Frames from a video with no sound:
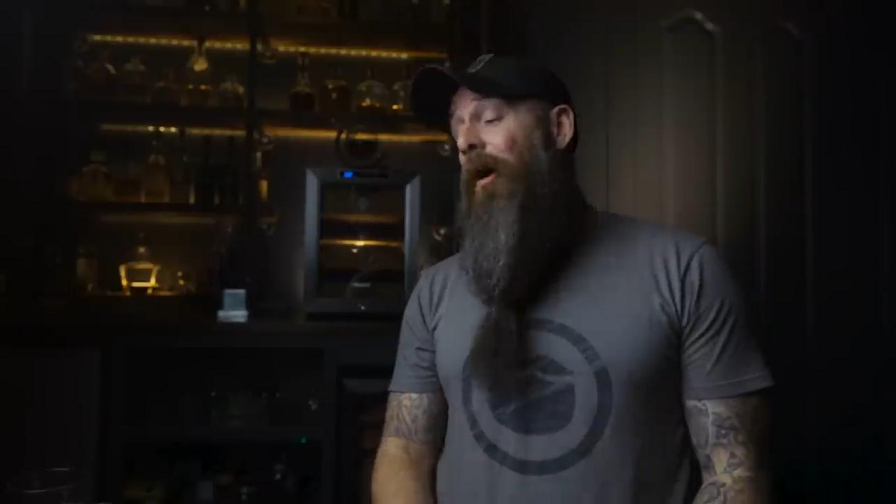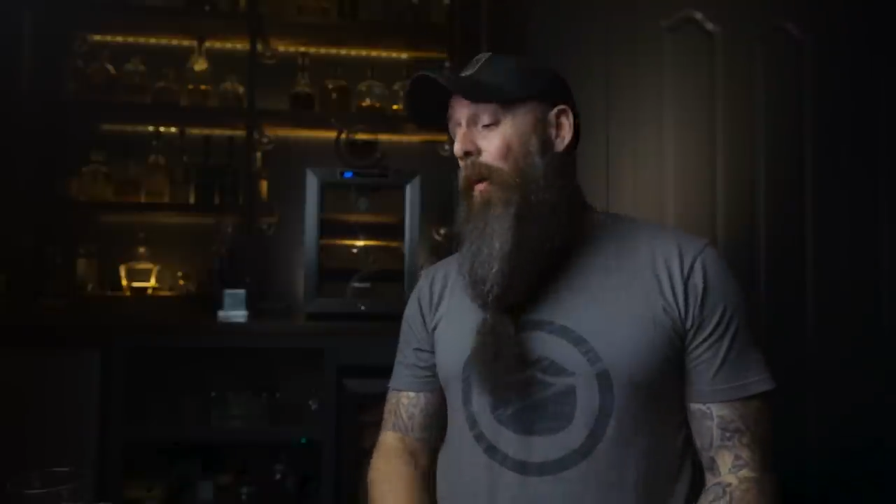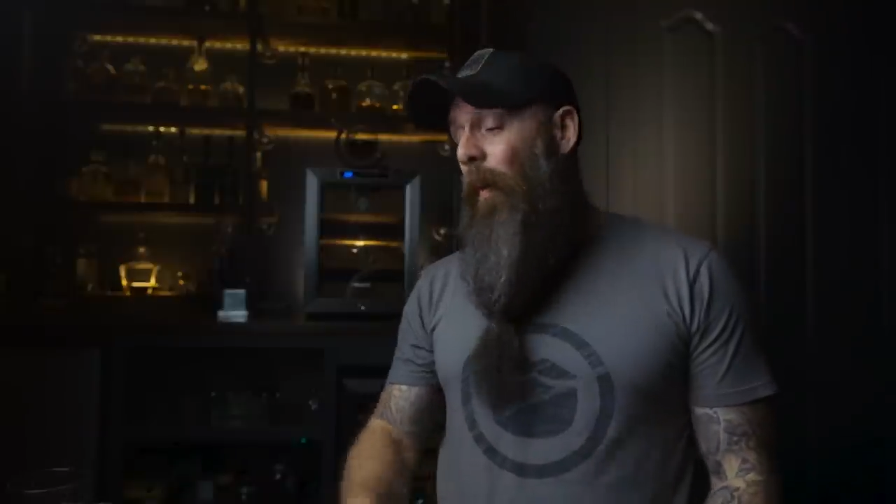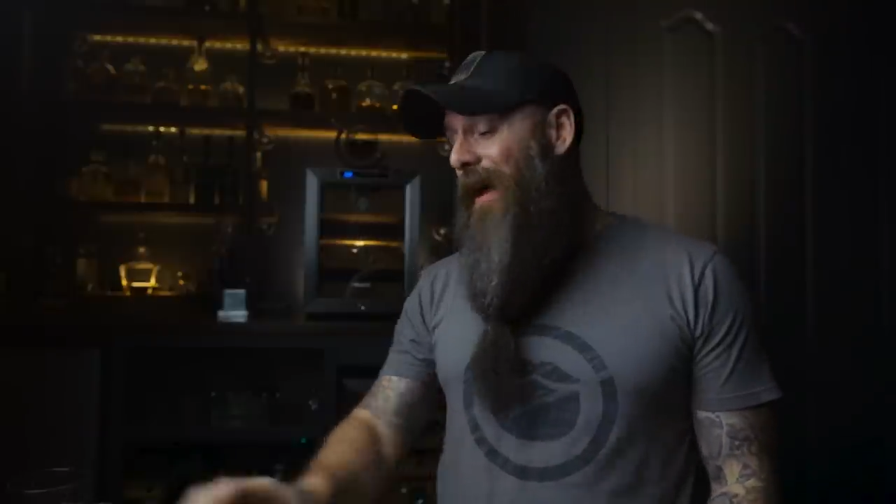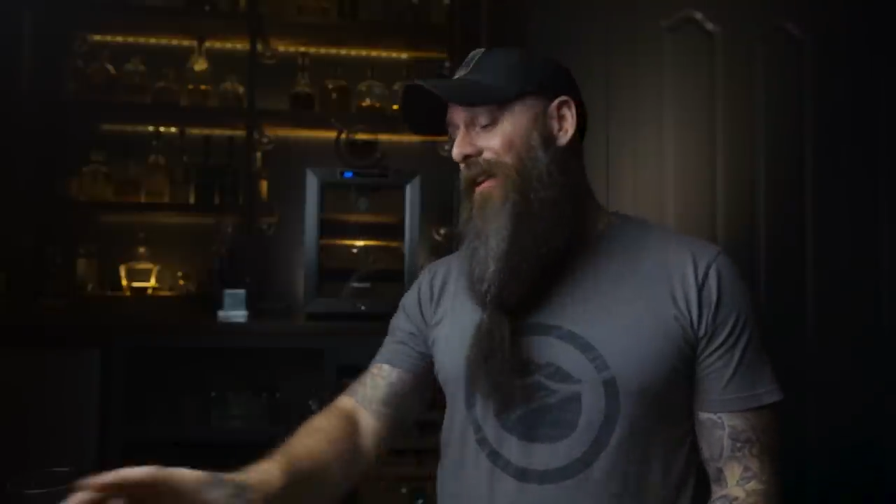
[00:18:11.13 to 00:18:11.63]

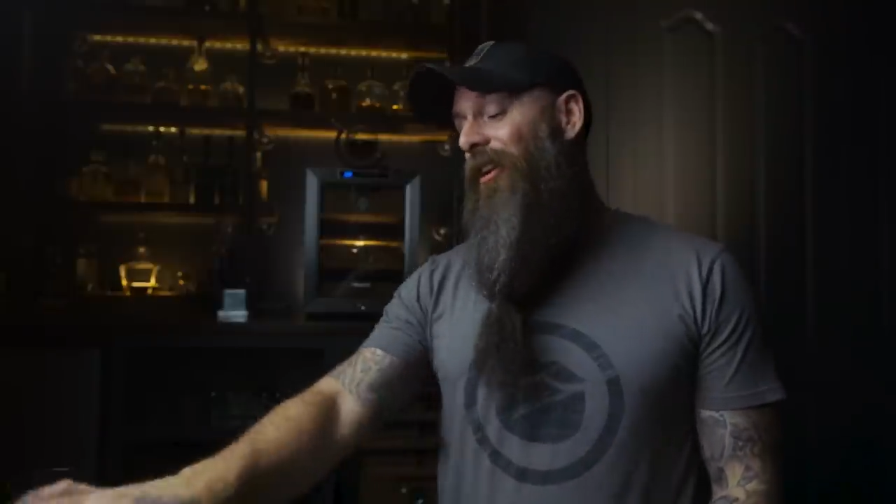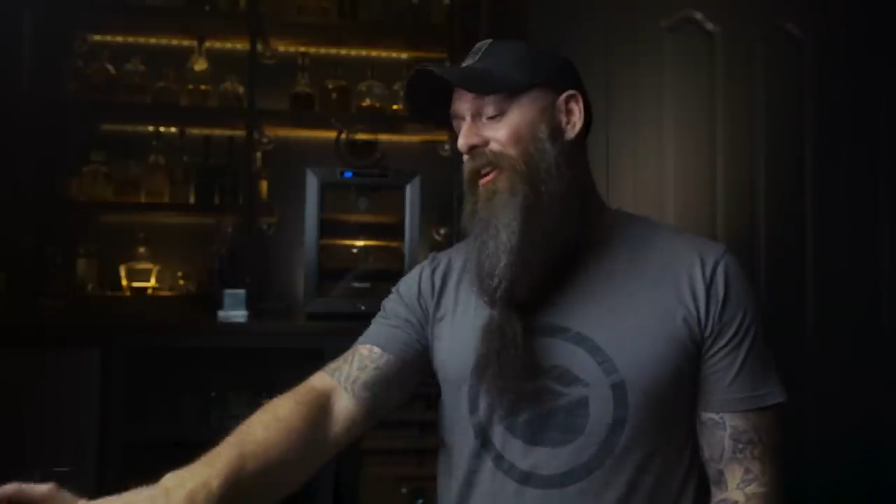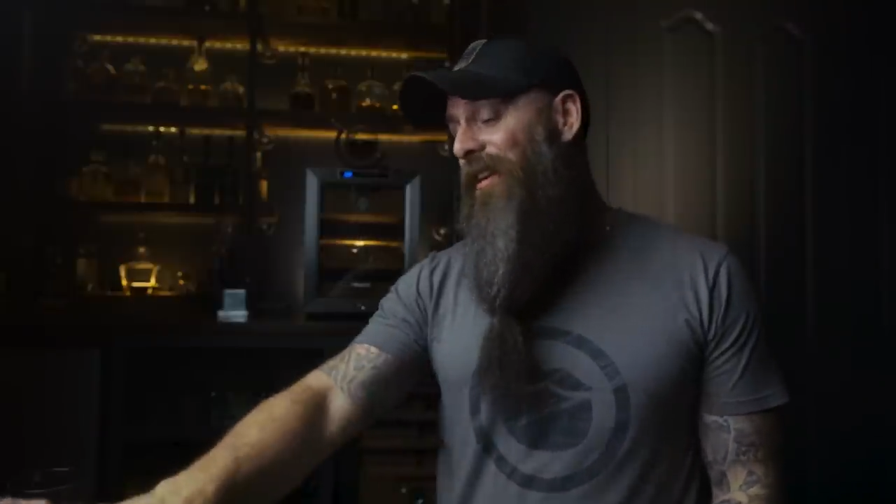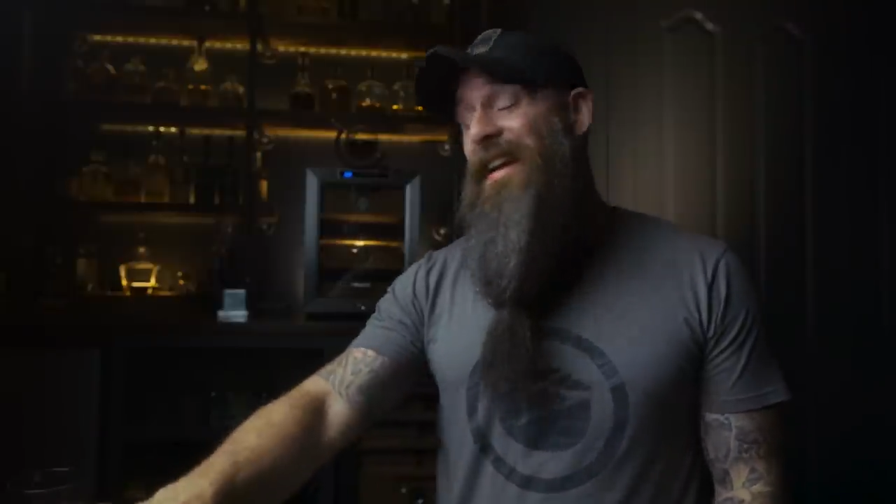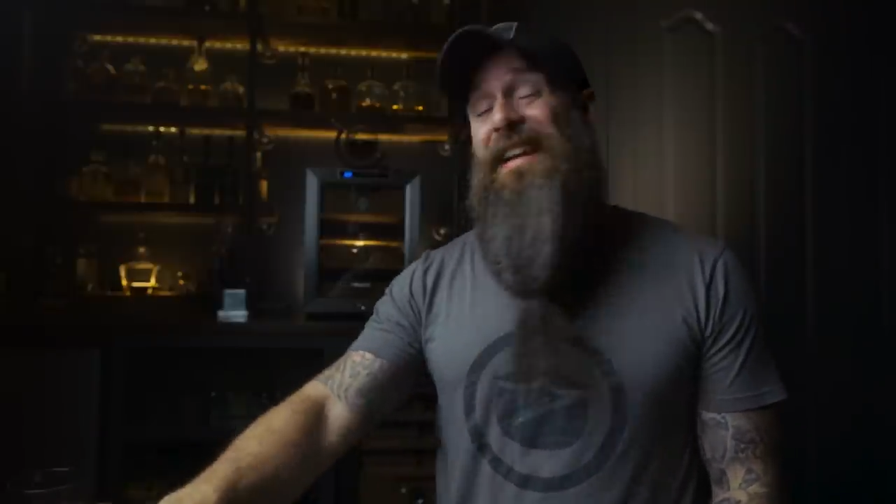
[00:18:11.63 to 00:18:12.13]

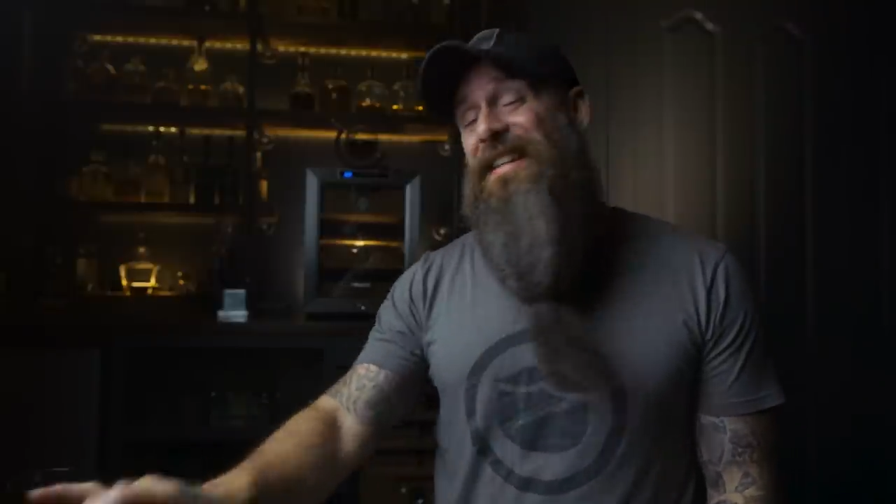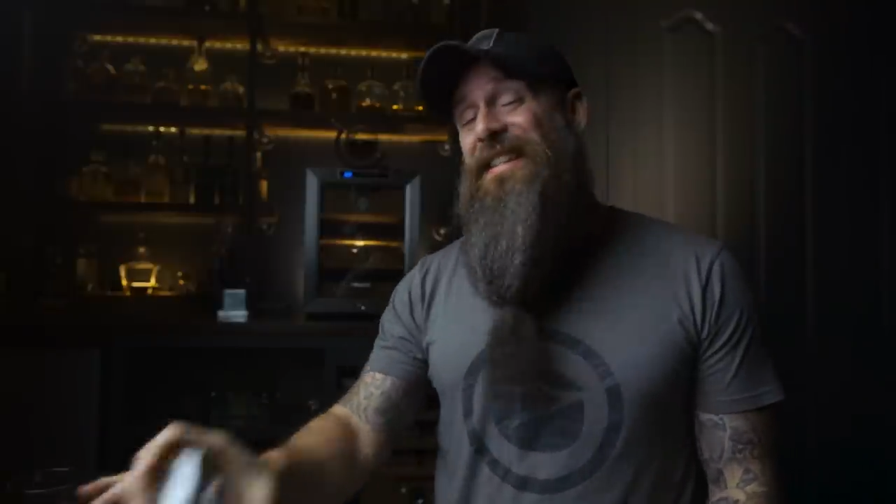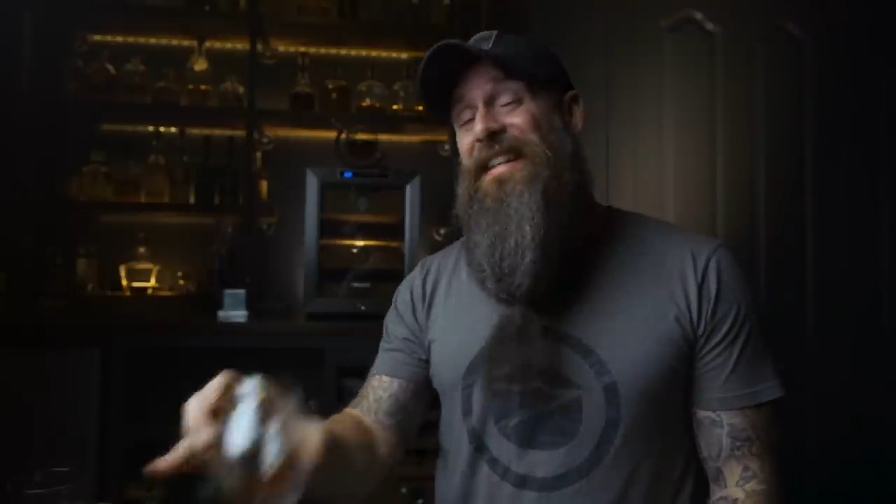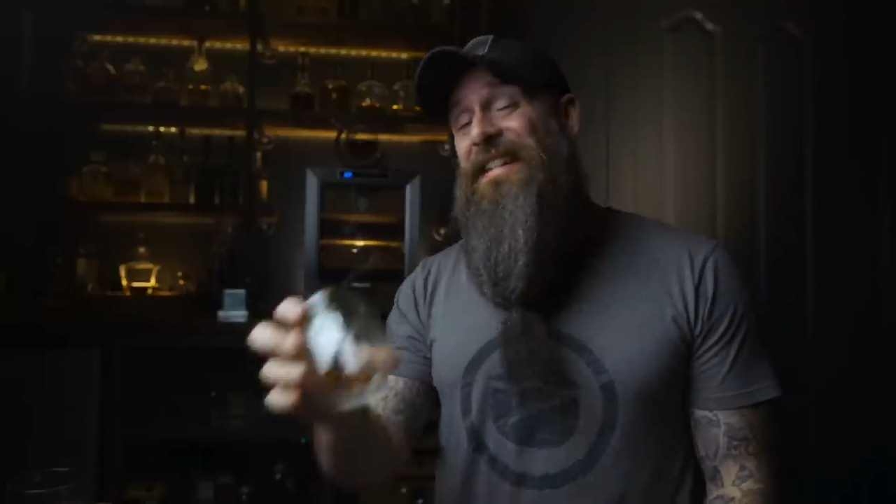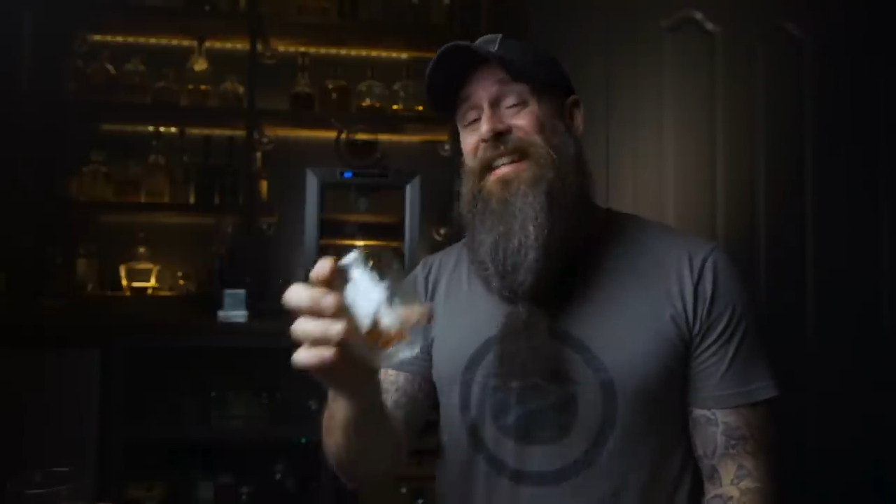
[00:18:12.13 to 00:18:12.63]
winner
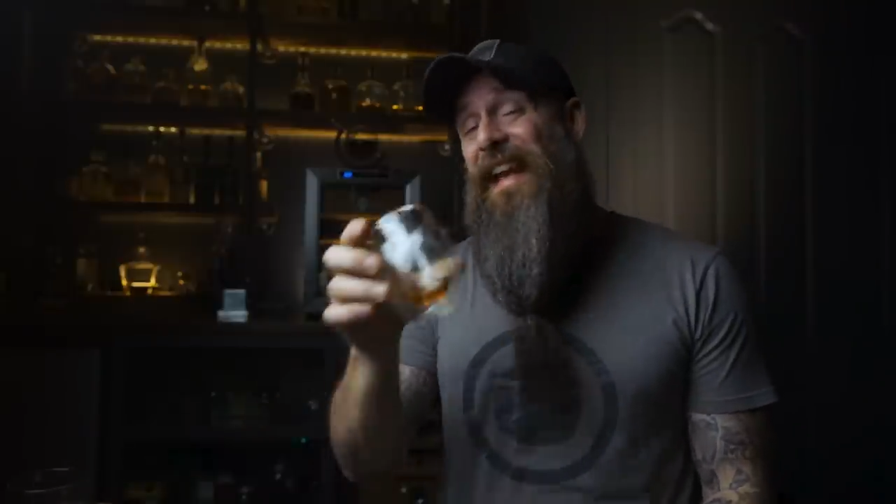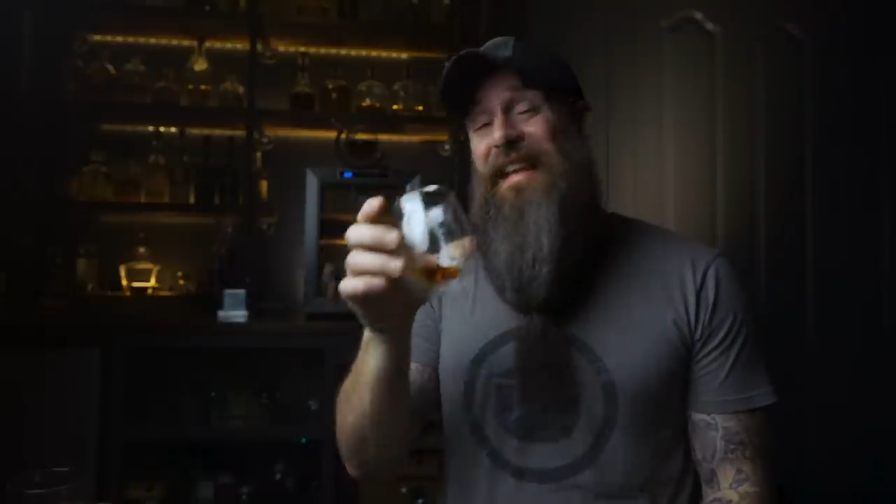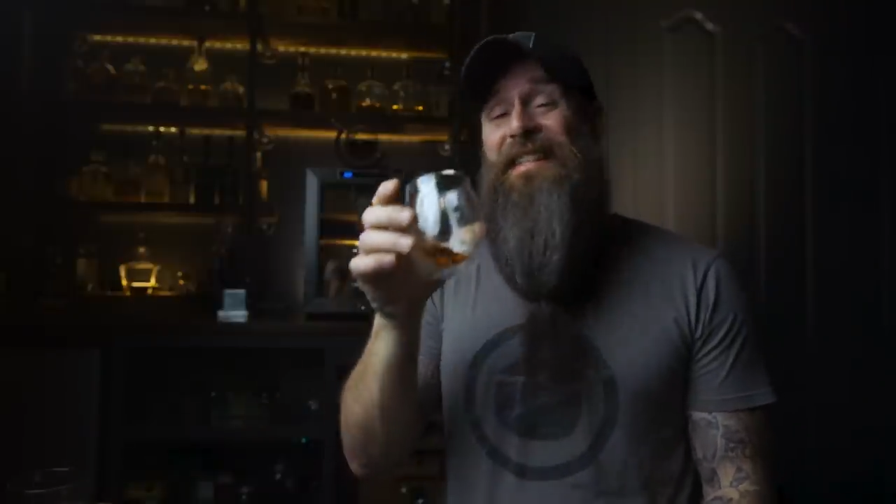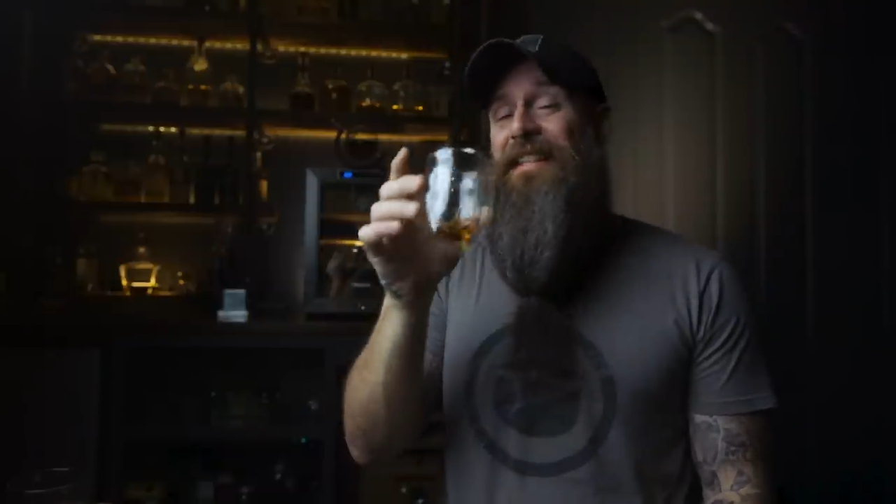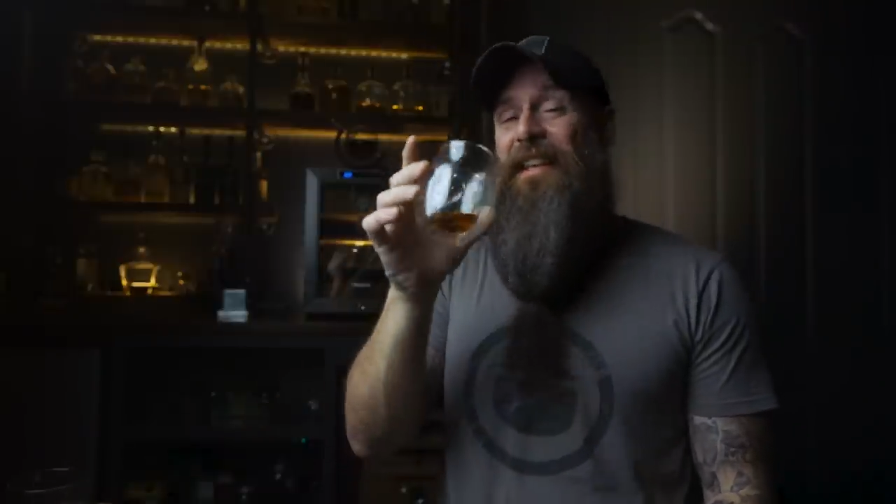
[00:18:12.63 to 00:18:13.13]
is the
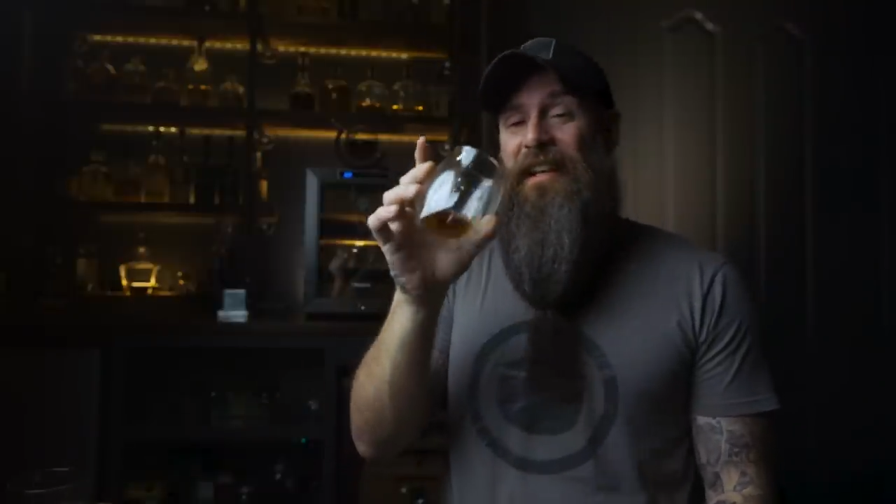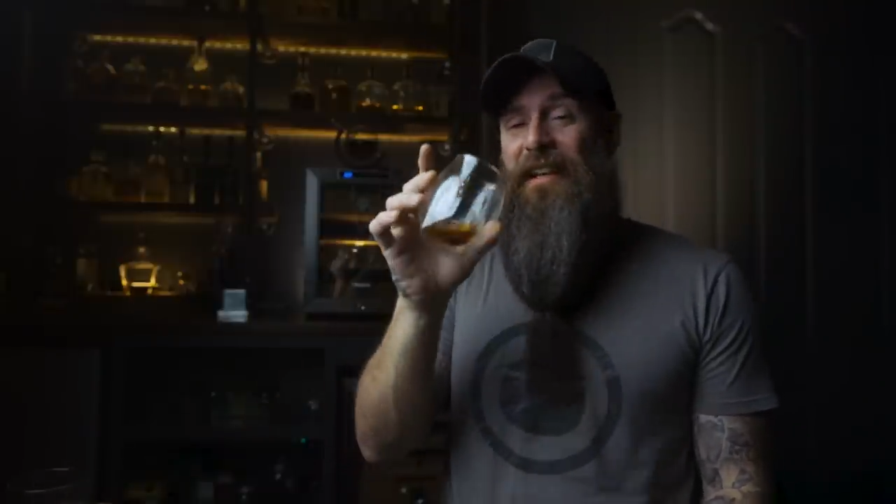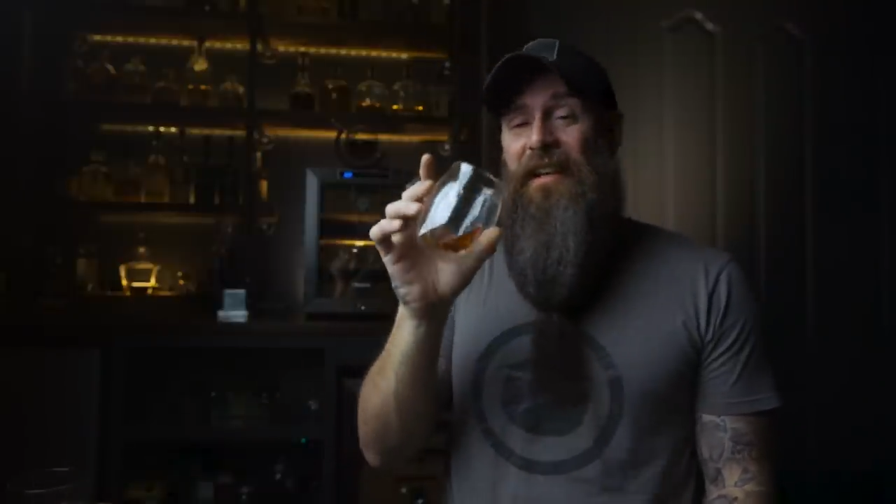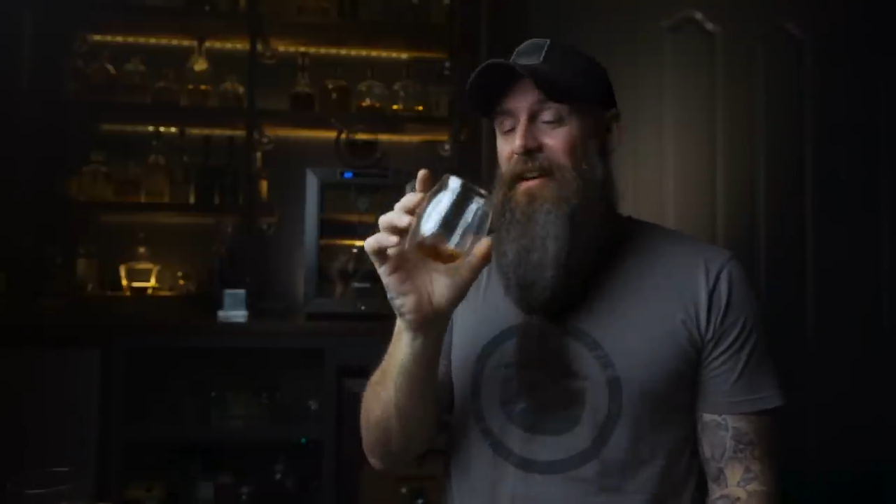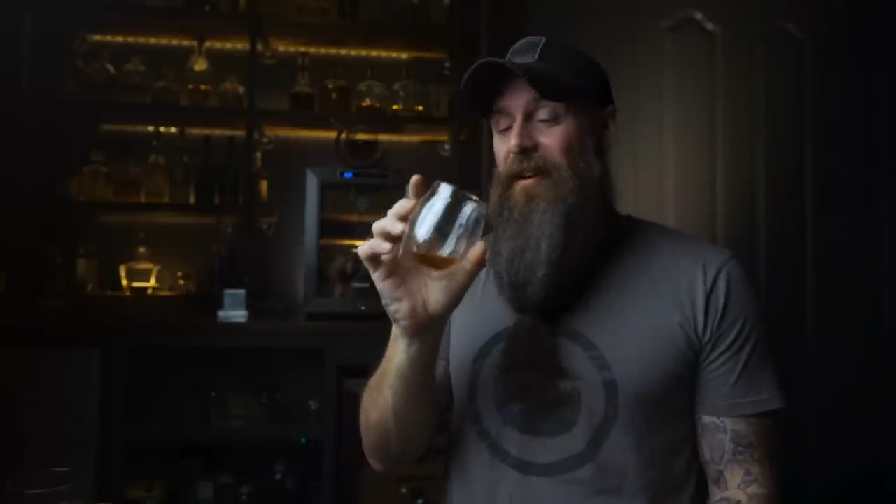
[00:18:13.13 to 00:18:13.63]
Tesla